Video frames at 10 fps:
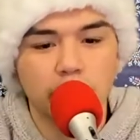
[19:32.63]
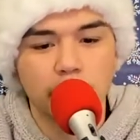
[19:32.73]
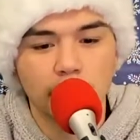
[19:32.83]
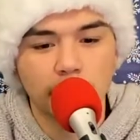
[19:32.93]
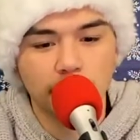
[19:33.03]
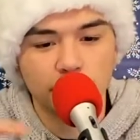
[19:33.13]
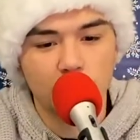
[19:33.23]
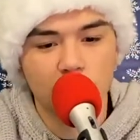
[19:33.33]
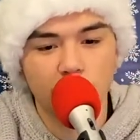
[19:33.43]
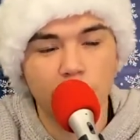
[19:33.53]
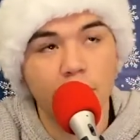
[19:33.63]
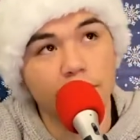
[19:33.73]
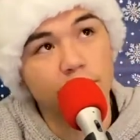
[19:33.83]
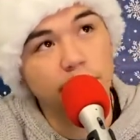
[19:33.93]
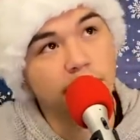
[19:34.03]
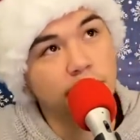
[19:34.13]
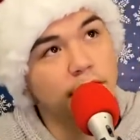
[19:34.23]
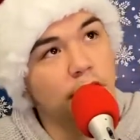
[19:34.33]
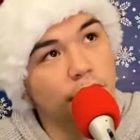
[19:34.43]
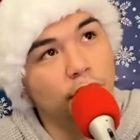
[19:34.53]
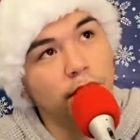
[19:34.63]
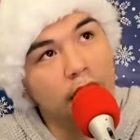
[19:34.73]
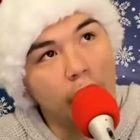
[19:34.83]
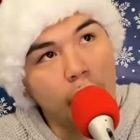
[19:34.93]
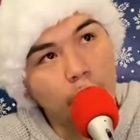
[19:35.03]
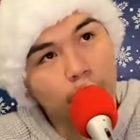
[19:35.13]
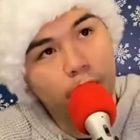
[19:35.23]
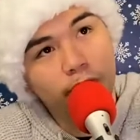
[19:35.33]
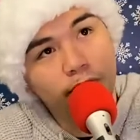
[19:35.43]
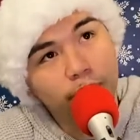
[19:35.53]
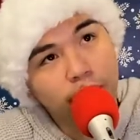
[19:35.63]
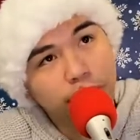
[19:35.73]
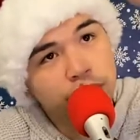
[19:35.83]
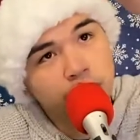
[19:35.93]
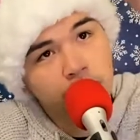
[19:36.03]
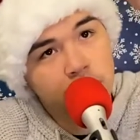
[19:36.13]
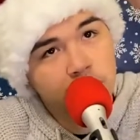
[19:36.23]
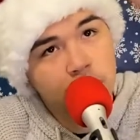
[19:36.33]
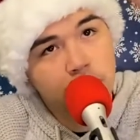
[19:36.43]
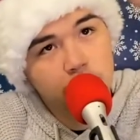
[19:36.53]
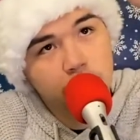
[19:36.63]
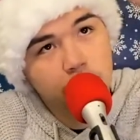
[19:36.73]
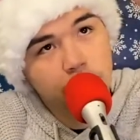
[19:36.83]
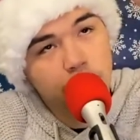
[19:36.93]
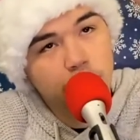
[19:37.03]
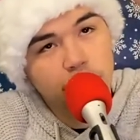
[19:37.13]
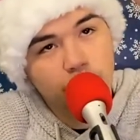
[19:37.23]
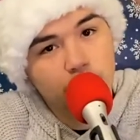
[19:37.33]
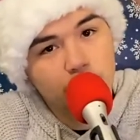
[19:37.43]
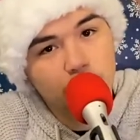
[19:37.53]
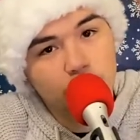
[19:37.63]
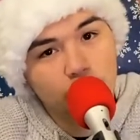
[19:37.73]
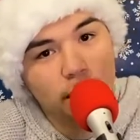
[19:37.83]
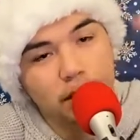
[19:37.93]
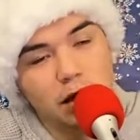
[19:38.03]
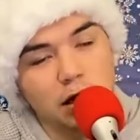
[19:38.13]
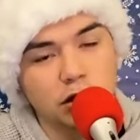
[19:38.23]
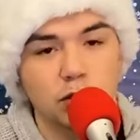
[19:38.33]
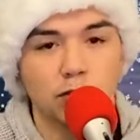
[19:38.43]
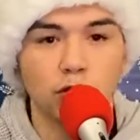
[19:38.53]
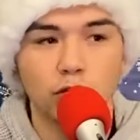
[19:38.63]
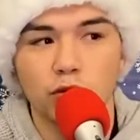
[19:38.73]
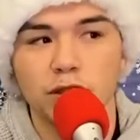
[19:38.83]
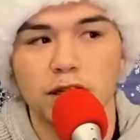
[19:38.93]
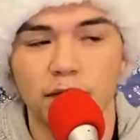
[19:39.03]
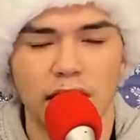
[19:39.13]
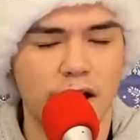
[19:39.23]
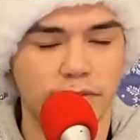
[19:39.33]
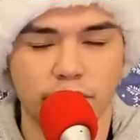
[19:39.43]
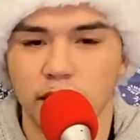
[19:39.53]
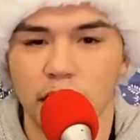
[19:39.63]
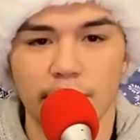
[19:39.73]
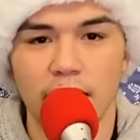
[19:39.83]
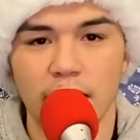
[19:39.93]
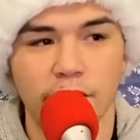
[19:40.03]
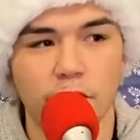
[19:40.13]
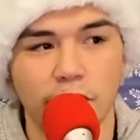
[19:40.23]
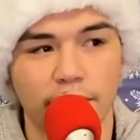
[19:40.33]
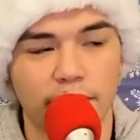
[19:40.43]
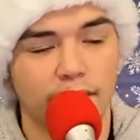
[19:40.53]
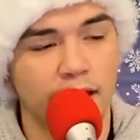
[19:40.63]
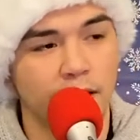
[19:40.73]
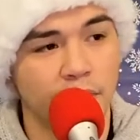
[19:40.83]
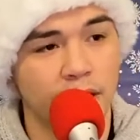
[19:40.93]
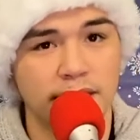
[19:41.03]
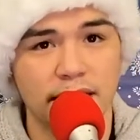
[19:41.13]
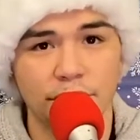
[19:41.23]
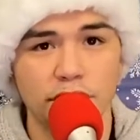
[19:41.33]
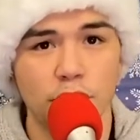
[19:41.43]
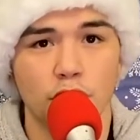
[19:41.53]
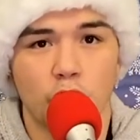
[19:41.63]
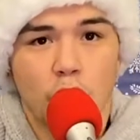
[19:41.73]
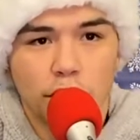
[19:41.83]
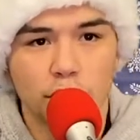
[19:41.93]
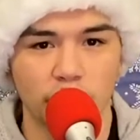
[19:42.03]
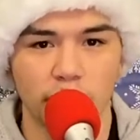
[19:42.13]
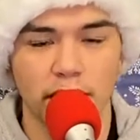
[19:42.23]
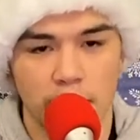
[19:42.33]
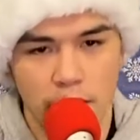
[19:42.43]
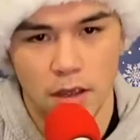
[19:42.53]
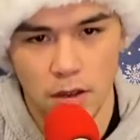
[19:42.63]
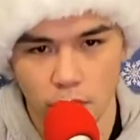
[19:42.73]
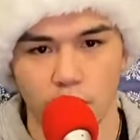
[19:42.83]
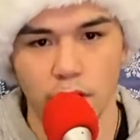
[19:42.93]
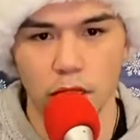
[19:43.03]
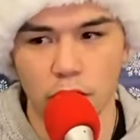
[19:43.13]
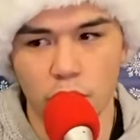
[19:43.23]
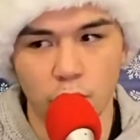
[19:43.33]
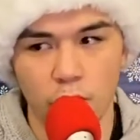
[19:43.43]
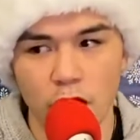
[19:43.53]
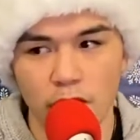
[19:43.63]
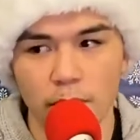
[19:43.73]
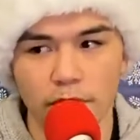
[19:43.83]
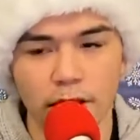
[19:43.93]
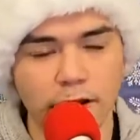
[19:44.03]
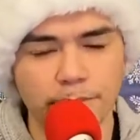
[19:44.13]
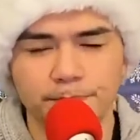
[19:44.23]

and then there's water below it, and then there's like another higher part of the bridge. And those are for the people who want to be like super cool or something. I'm not going up to that because like there's no guard. You have to like crawl up there.